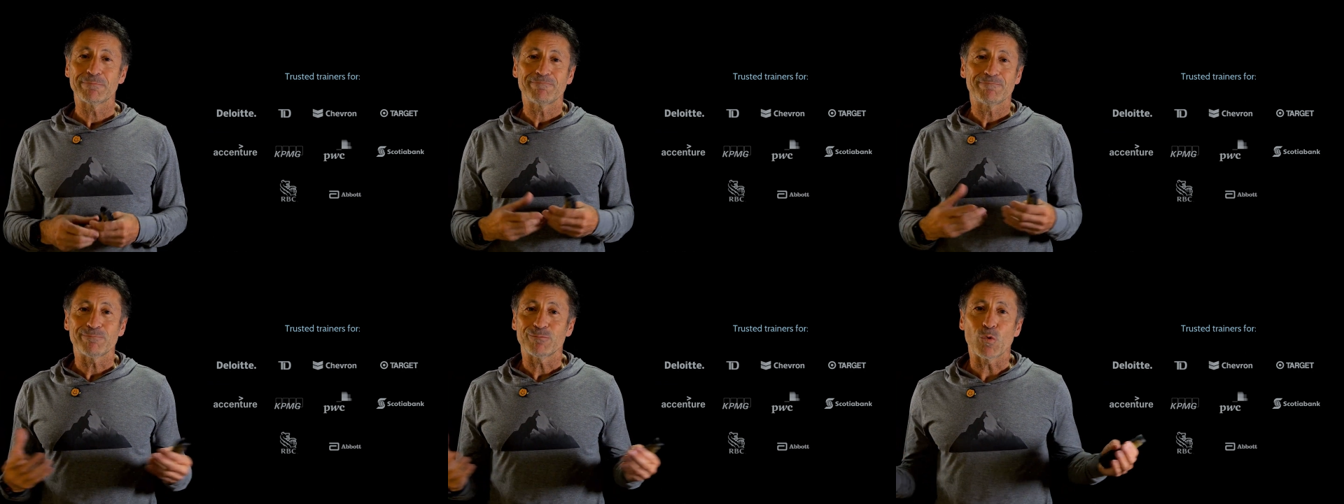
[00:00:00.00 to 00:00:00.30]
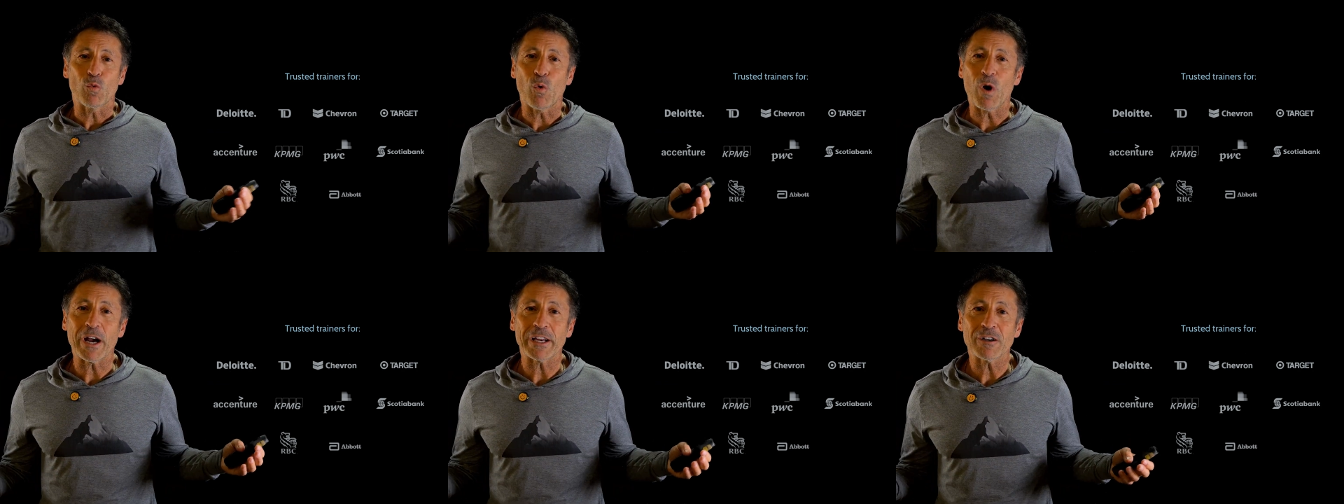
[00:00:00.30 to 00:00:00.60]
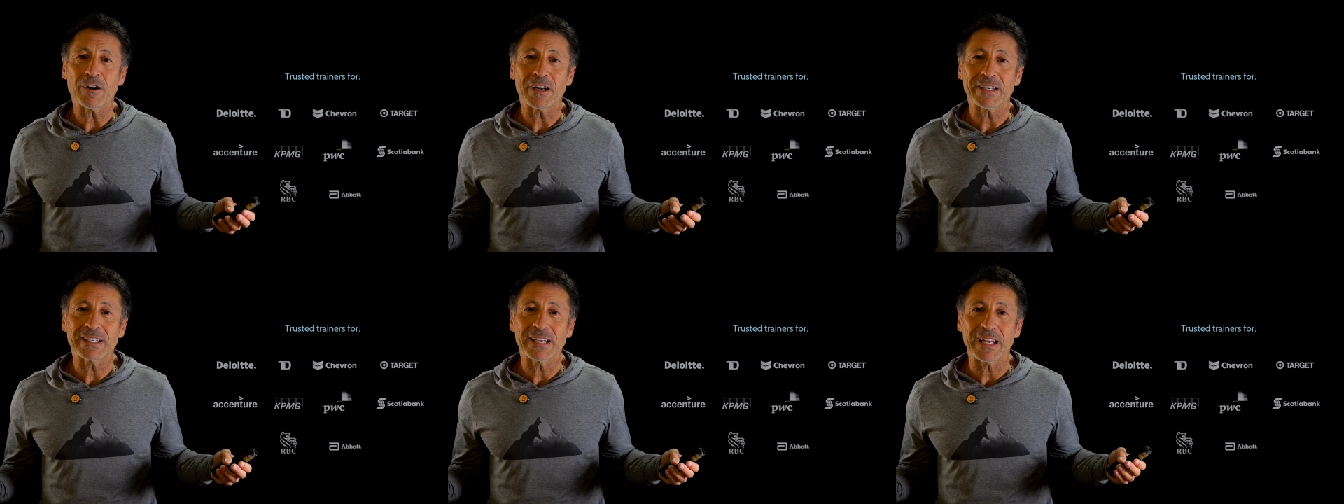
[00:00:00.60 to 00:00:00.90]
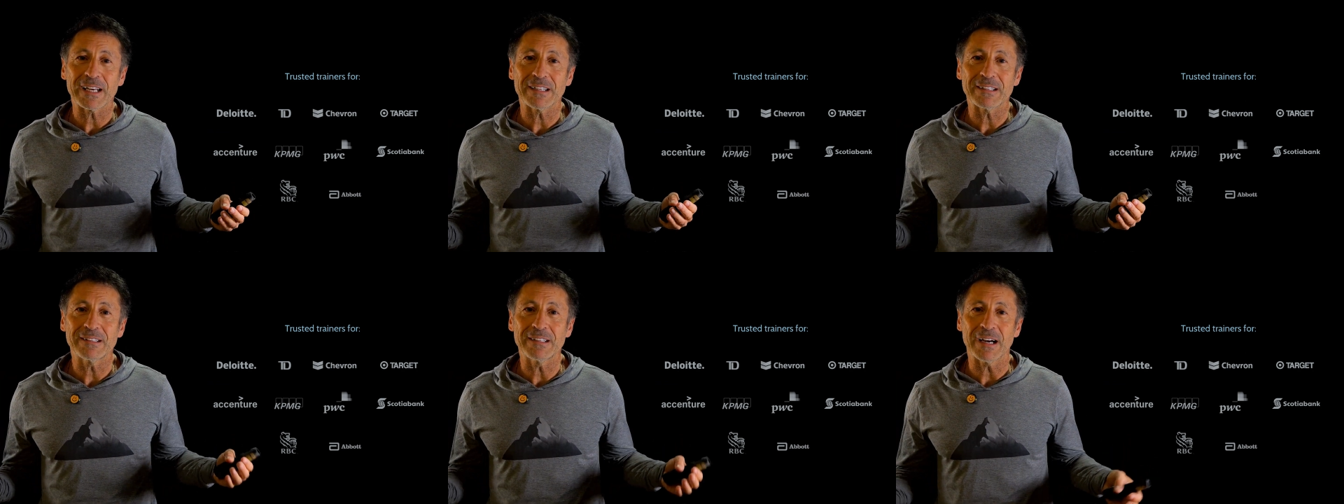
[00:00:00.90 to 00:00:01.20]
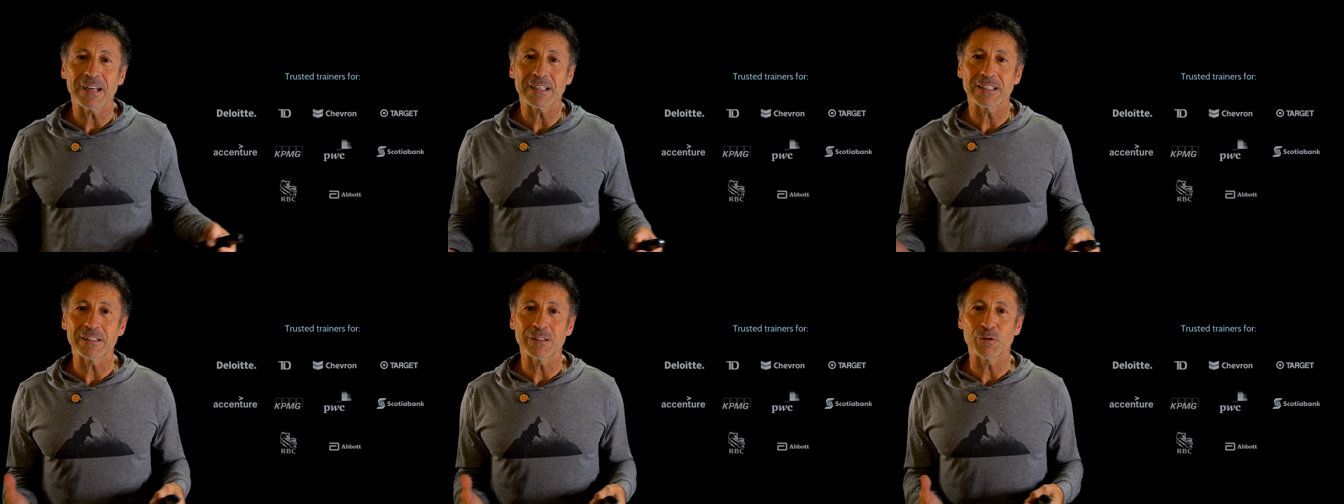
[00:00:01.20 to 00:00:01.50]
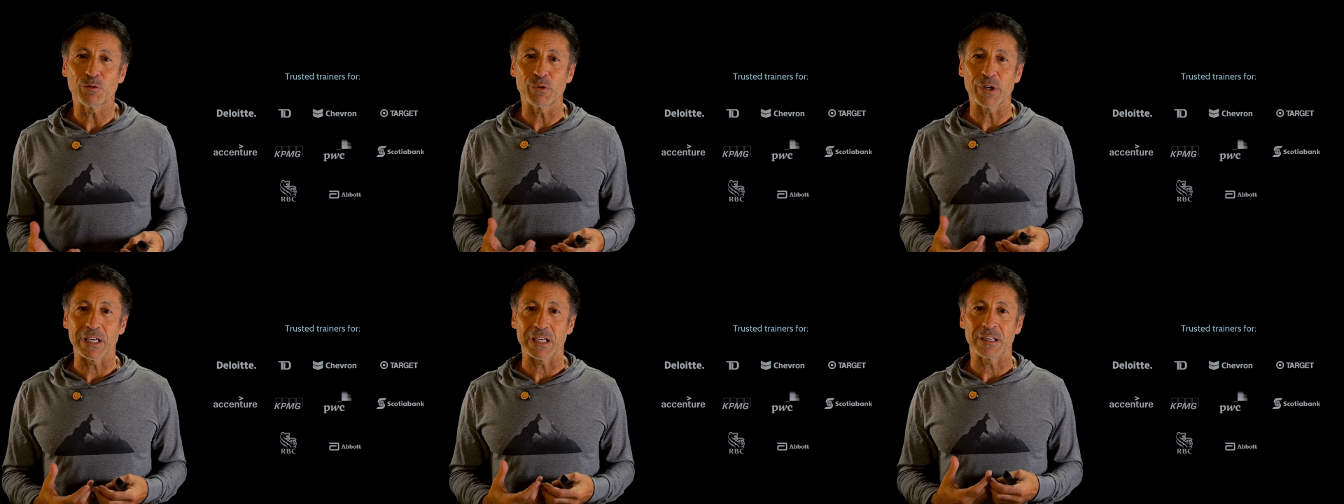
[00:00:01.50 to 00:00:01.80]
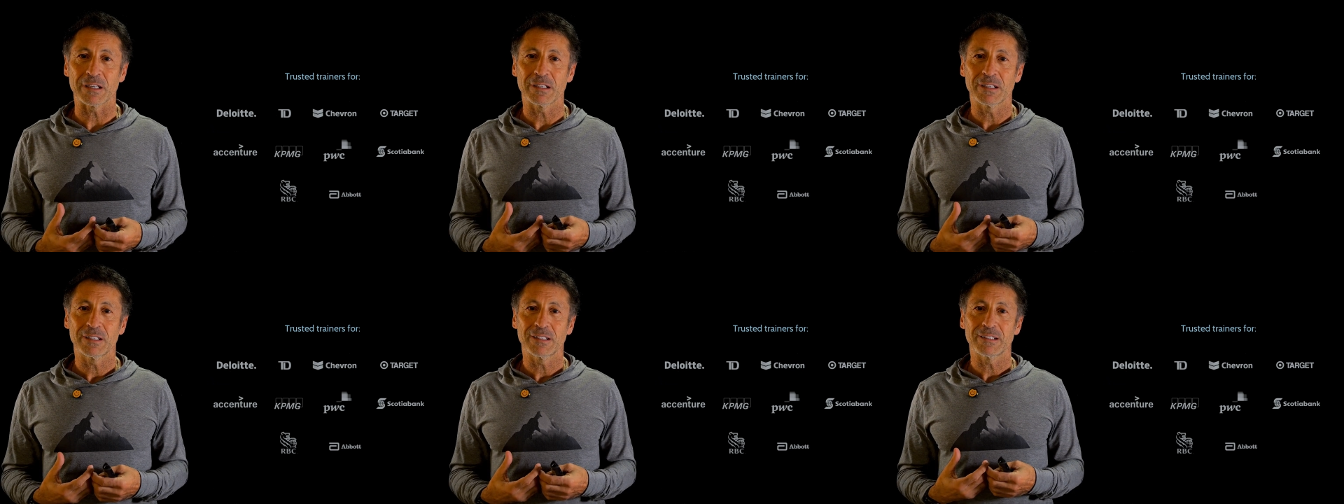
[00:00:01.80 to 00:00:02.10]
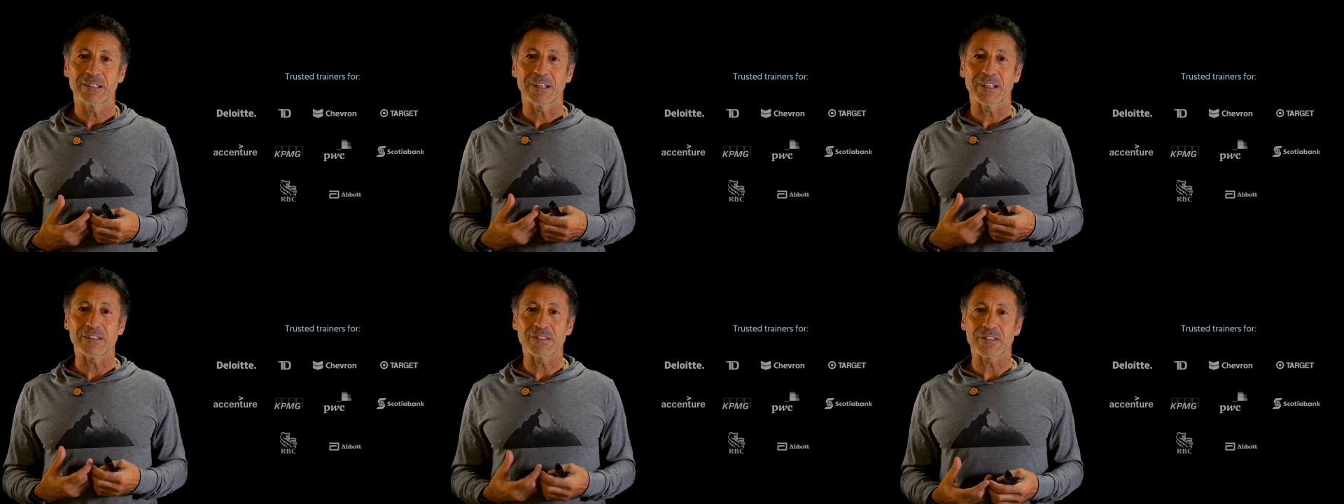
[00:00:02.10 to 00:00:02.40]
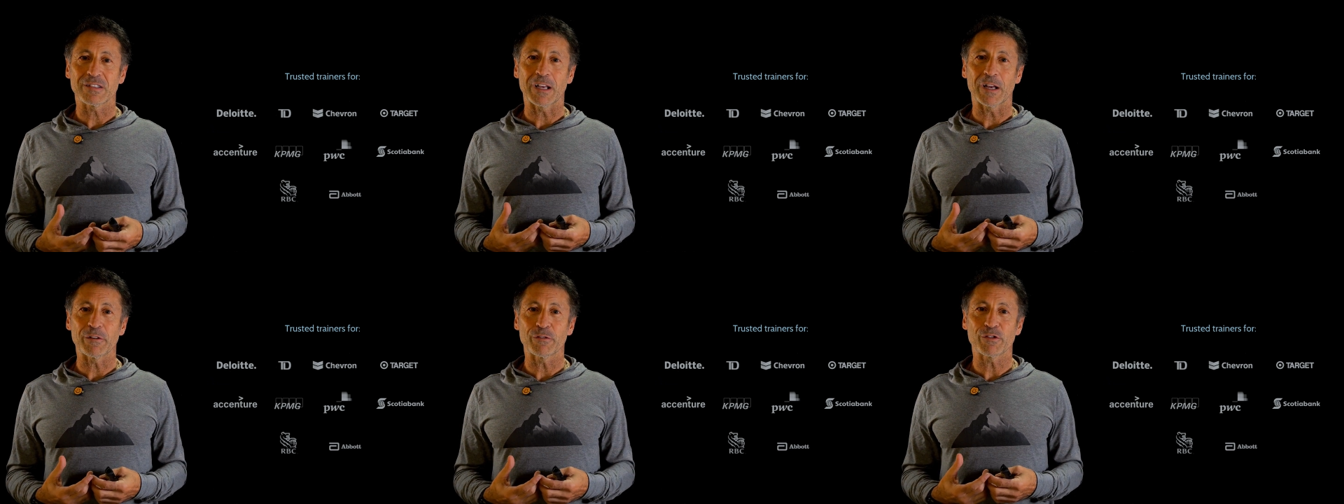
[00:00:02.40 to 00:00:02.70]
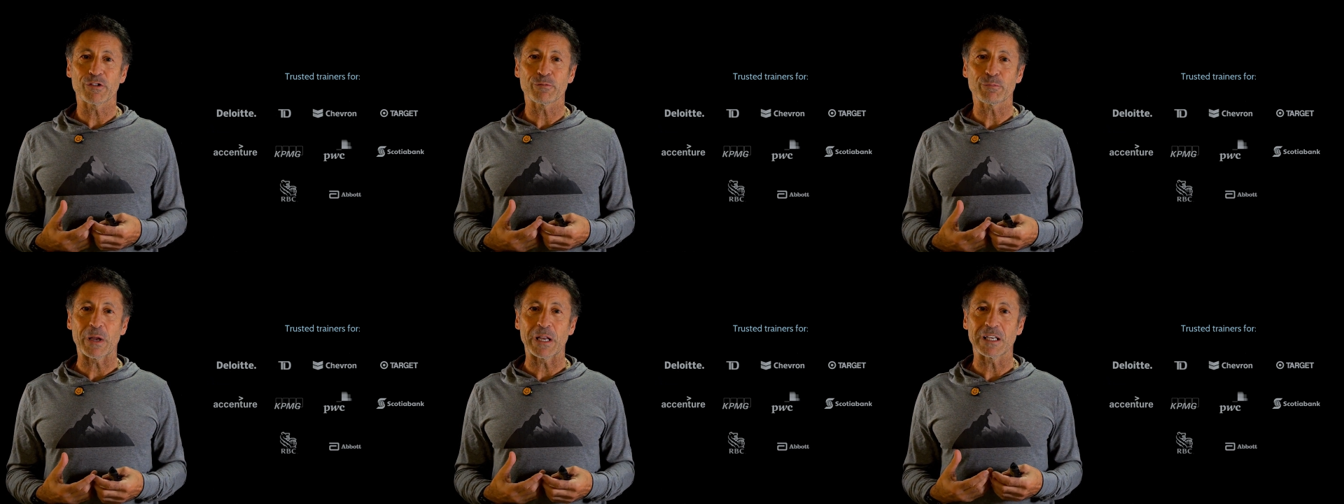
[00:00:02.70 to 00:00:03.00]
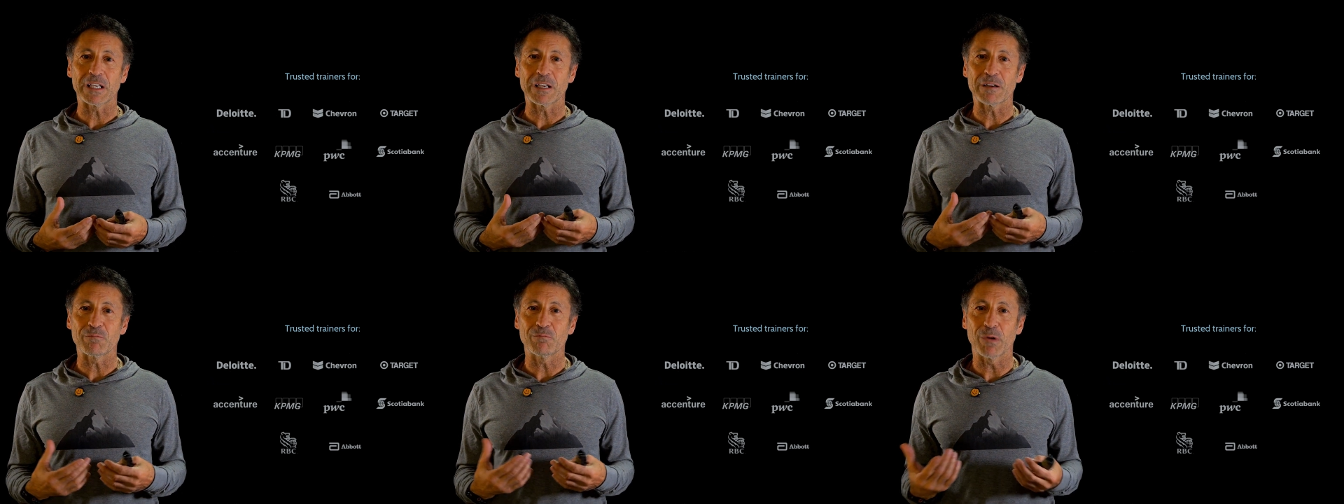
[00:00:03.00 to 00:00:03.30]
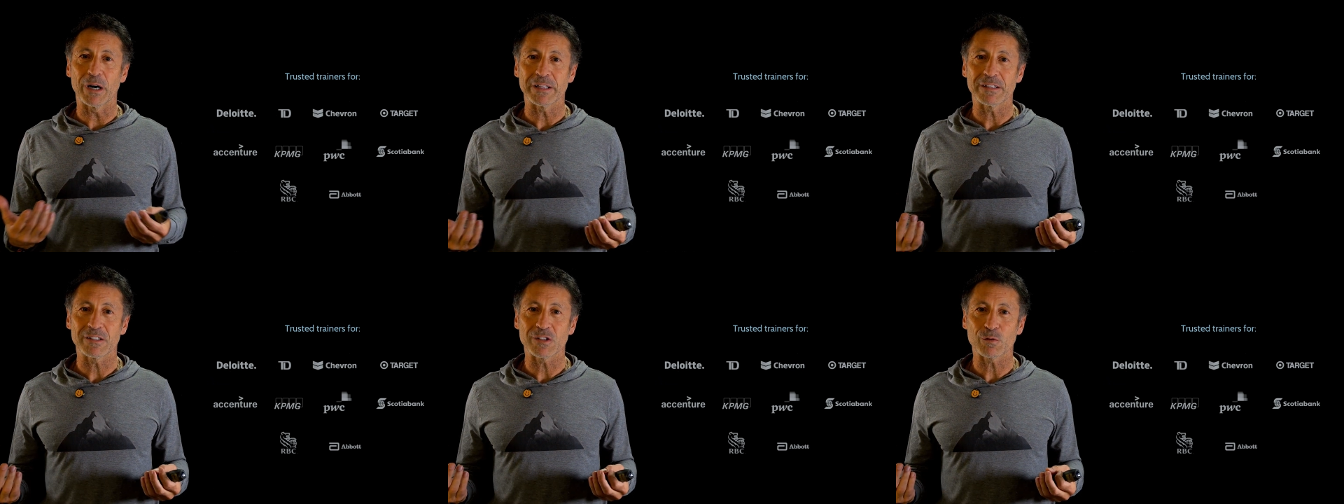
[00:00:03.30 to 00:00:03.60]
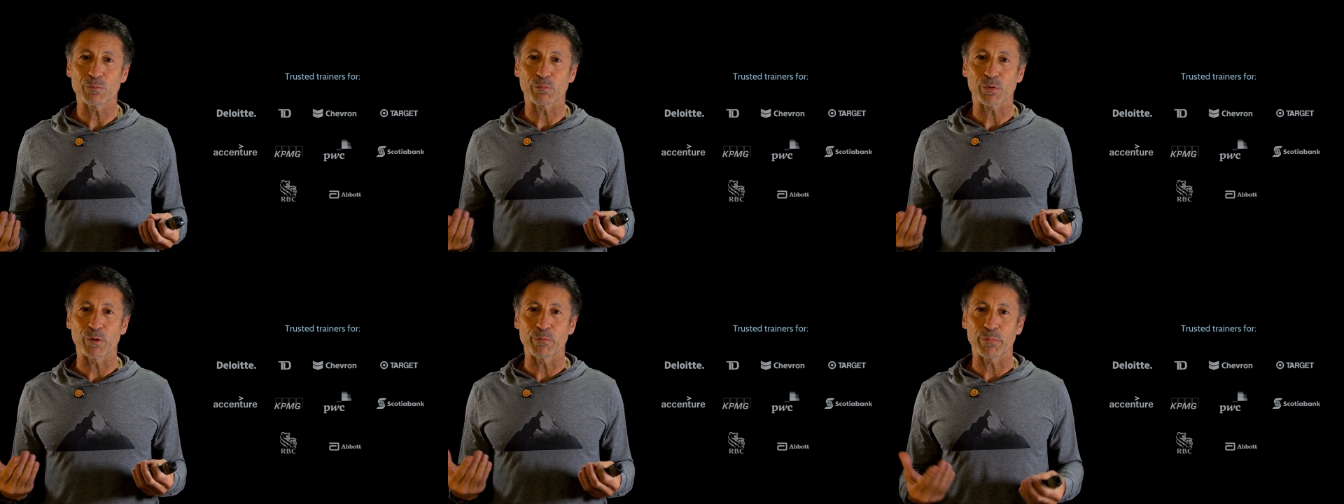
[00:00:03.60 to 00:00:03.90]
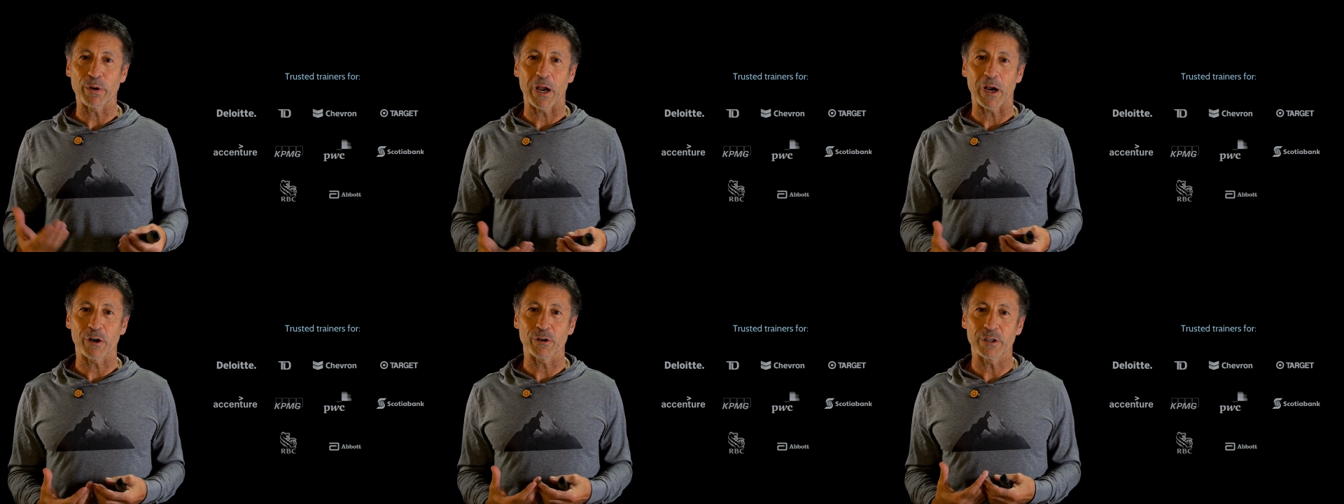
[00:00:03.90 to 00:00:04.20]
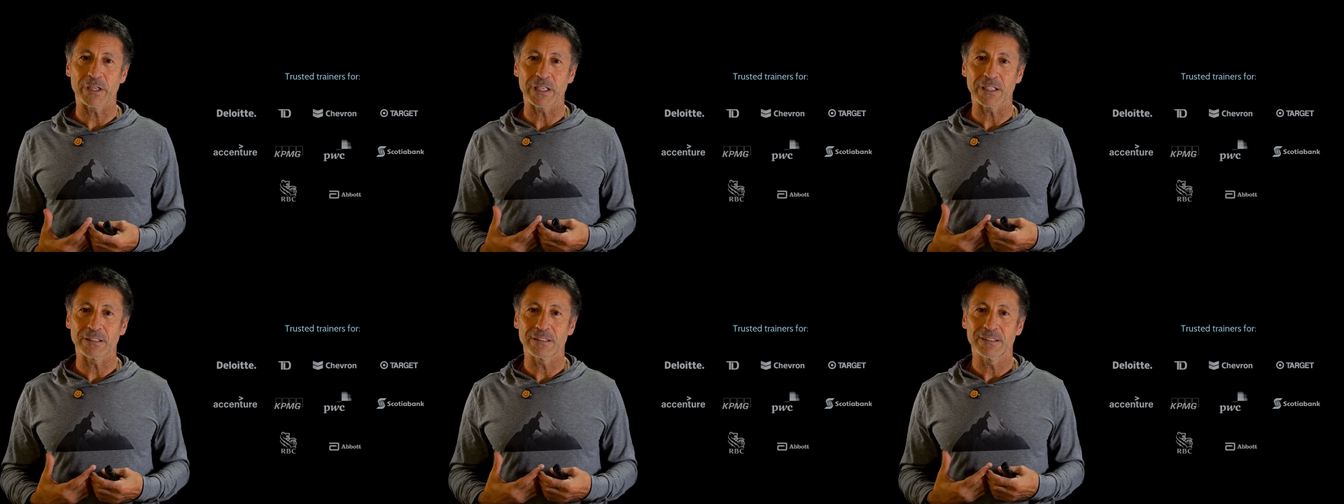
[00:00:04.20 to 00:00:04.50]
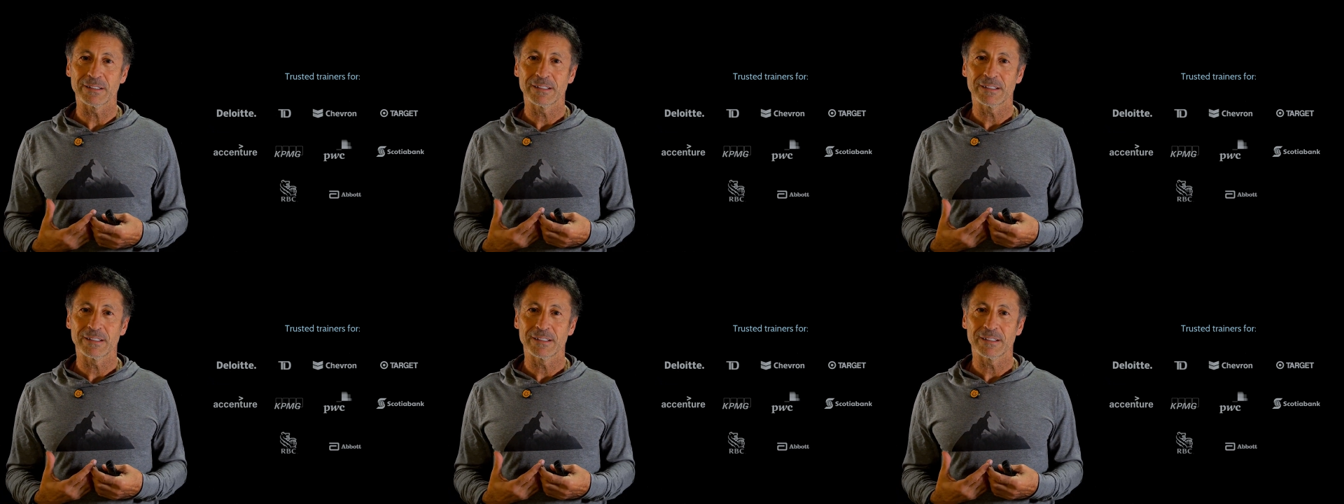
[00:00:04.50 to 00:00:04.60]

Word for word: Why not get it done in a week instead of spending months preparing?